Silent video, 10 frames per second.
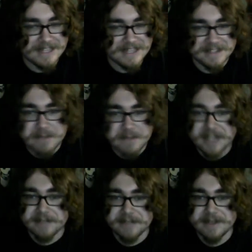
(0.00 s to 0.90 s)
to me
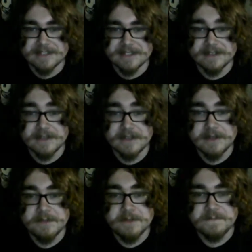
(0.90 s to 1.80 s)
anyways, like,
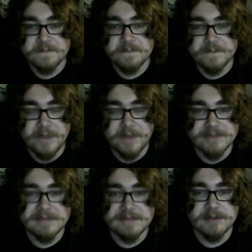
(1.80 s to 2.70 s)
don't
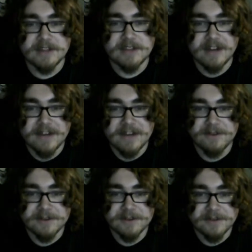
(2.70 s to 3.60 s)
seem to put a lot of effort
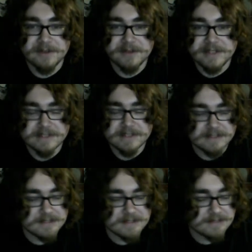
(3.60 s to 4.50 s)
into their
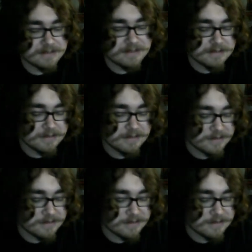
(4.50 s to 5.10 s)
releases, you know,